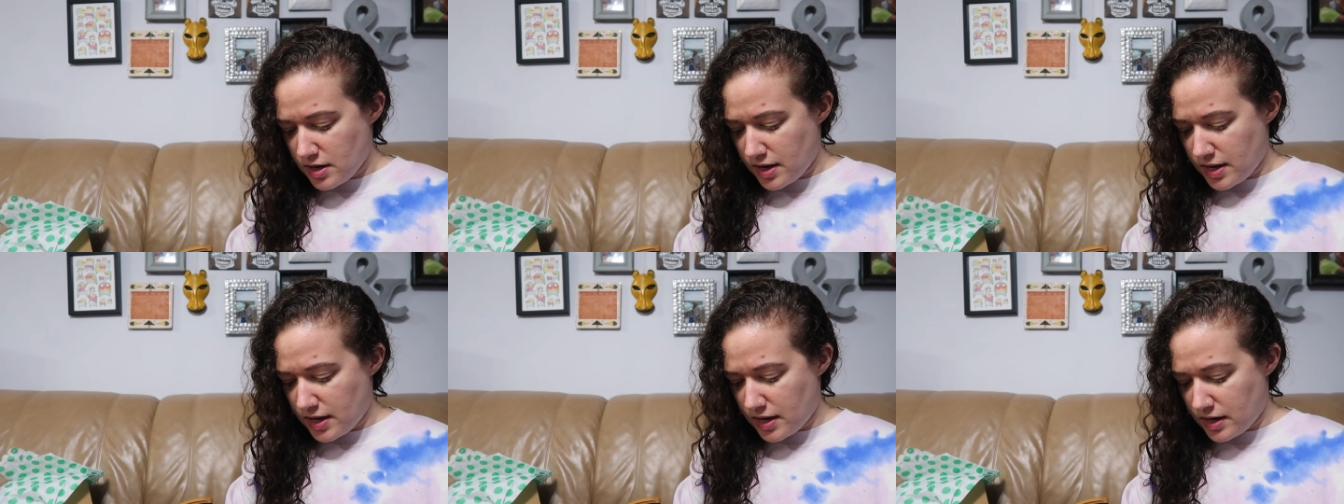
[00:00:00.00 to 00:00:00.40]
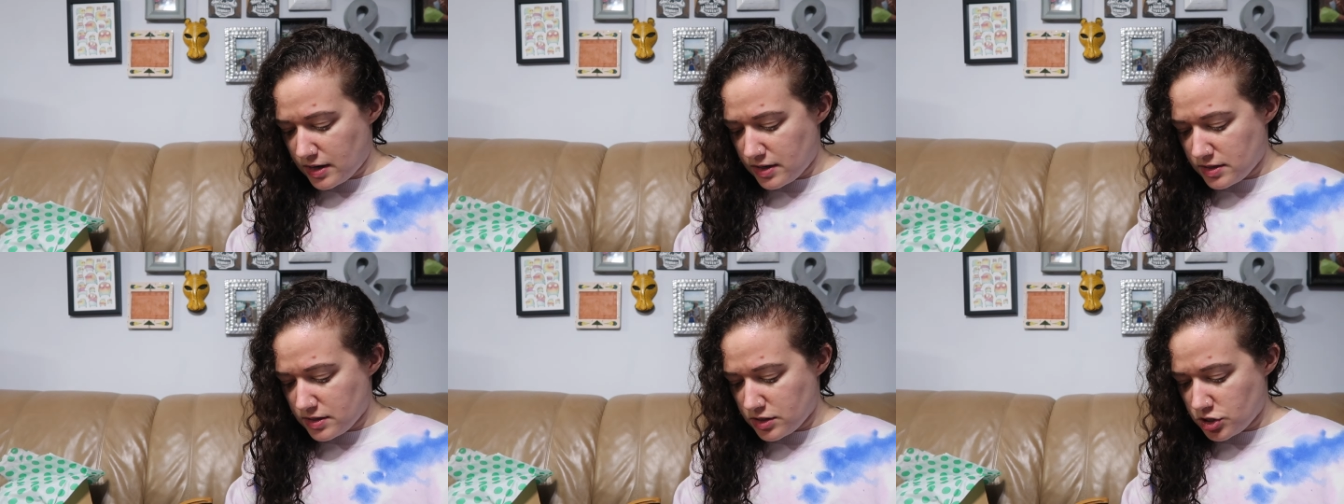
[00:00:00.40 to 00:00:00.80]

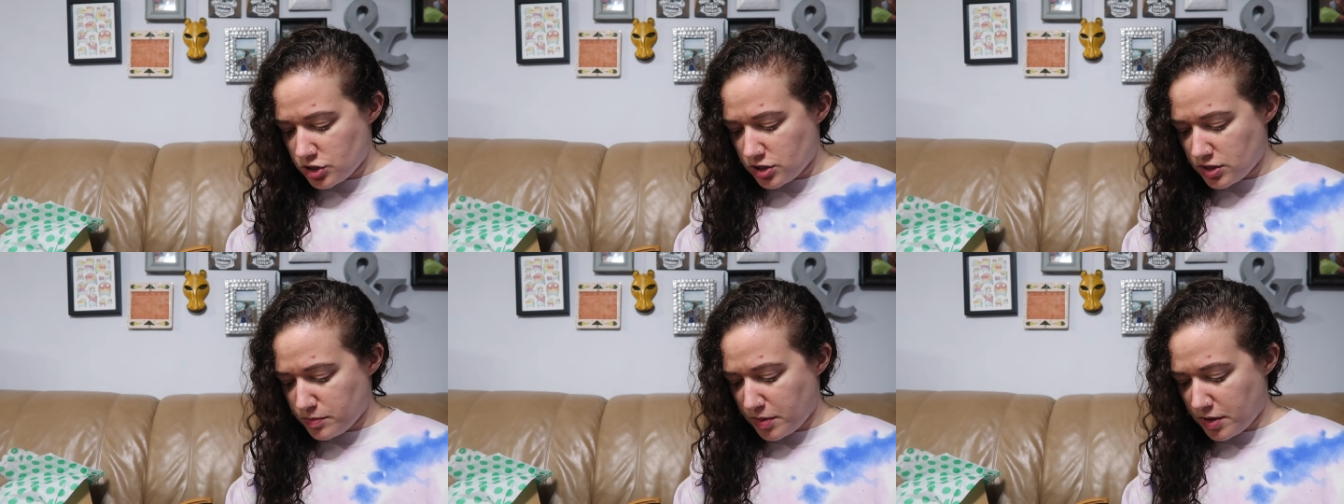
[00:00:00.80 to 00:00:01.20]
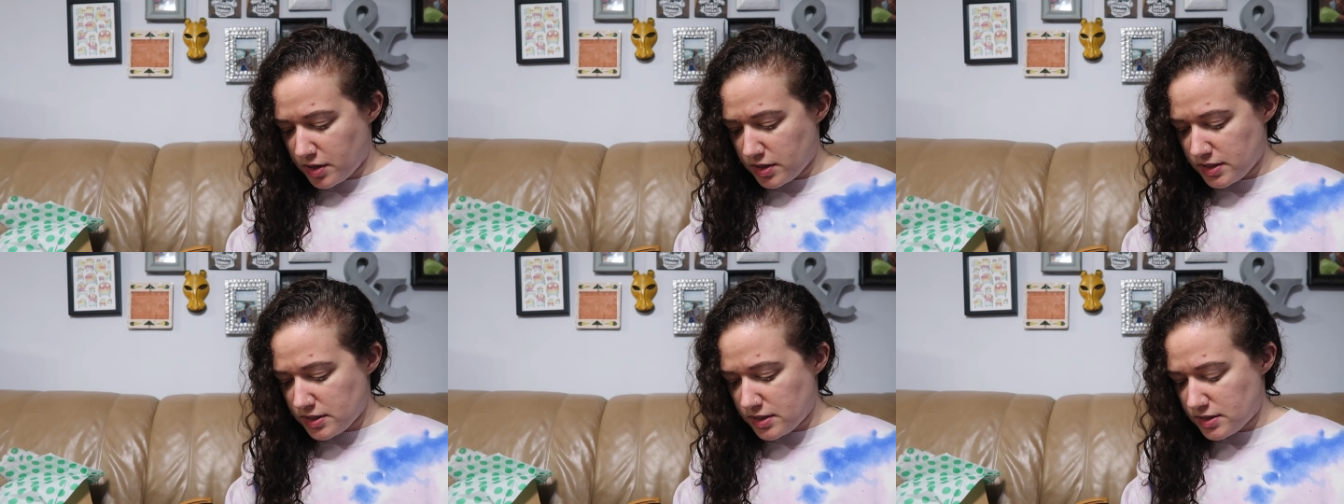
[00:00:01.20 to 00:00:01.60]
and the shirt
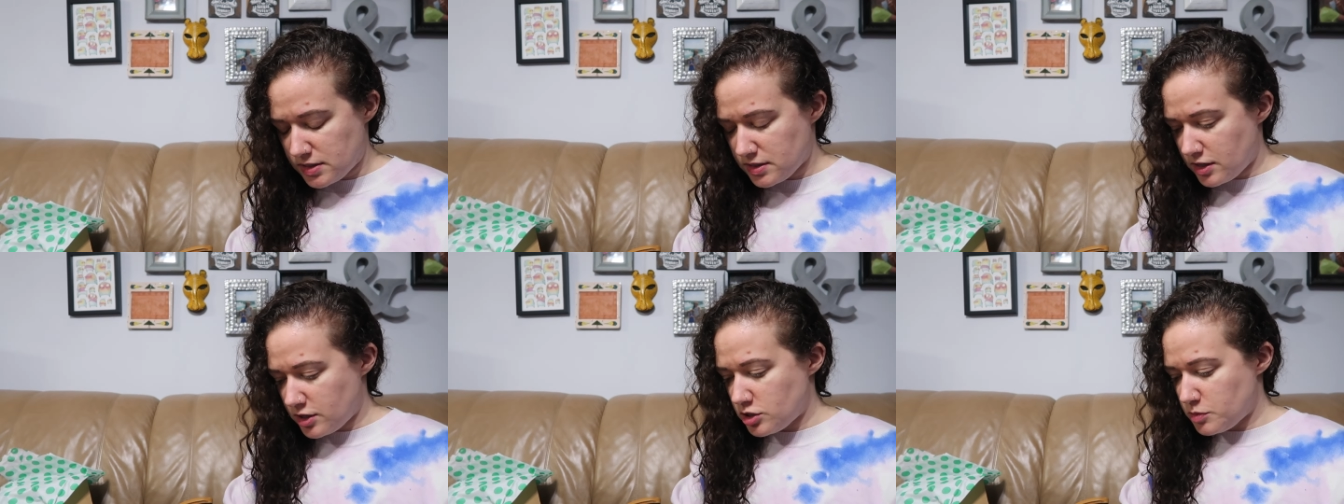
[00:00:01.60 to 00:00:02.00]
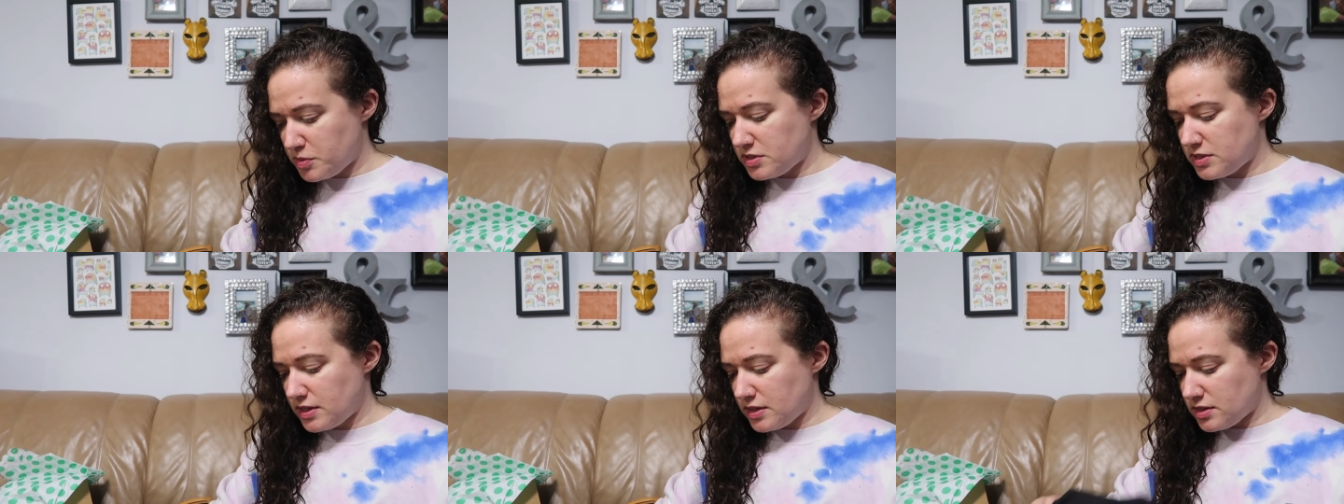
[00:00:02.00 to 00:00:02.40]
part is
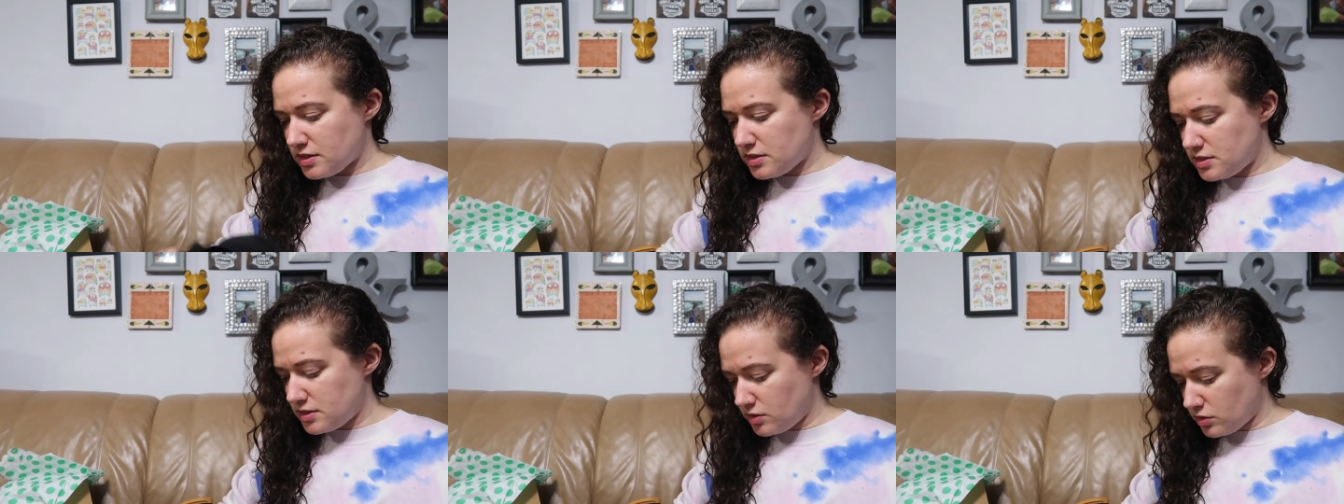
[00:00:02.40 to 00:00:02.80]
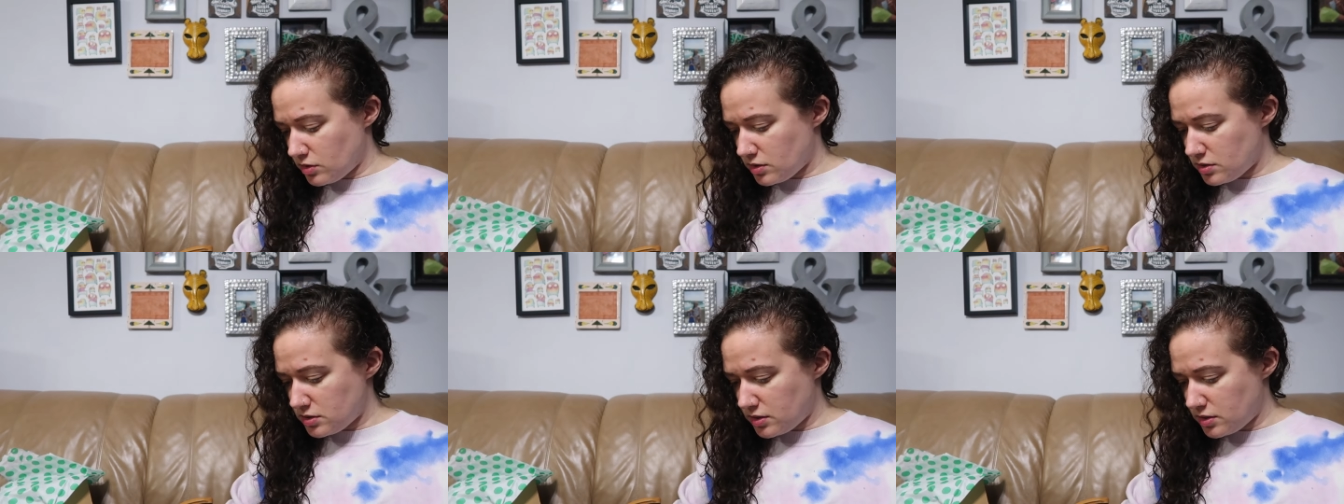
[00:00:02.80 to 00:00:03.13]
100% silk.